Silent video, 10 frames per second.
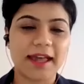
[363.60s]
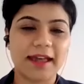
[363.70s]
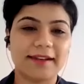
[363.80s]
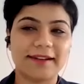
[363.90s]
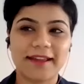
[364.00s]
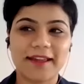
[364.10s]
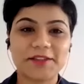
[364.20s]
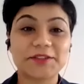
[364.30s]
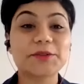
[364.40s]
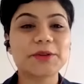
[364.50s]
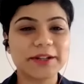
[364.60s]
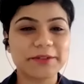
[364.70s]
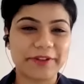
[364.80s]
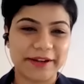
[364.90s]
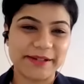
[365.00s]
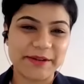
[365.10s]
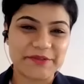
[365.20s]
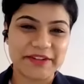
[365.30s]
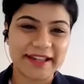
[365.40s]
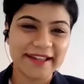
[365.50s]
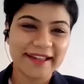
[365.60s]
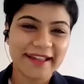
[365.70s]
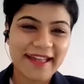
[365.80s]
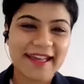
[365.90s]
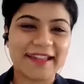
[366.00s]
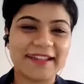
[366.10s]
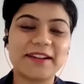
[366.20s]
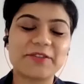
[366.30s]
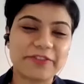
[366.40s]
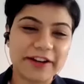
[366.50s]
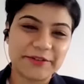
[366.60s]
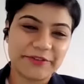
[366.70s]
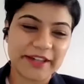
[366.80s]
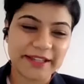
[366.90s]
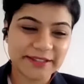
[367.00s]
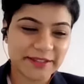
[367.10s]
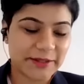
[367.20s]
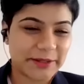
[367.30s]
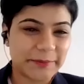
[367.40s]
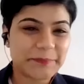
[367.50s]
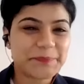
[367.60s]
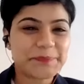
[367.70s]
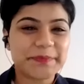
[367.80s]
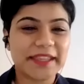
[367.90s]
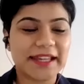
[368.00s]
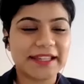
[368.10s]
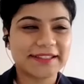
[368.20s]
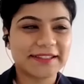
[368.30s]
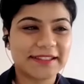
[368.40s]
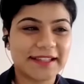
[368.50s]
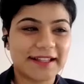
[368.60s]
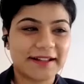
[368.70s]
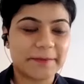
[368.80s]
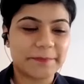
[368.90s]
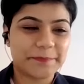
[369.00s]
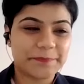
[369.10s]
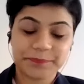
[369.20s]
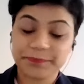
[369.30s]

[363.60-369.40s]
and student friendly way and in a fun way so that's um,